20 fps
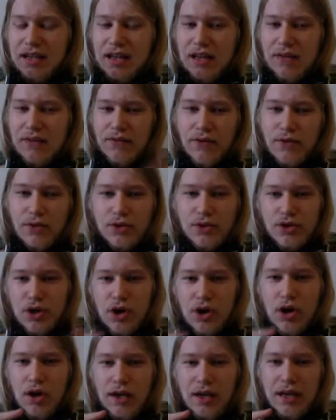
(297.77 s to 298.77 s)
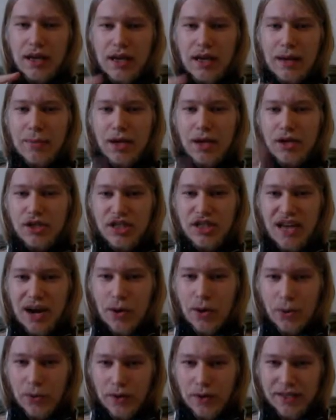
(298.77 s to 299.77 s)
if you're talking about
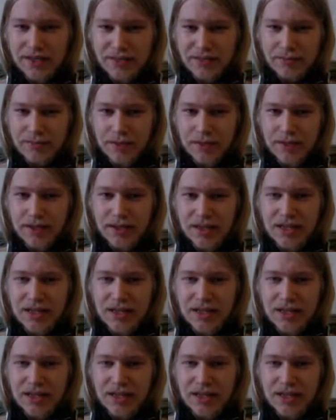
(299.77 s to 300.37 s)
terrorism,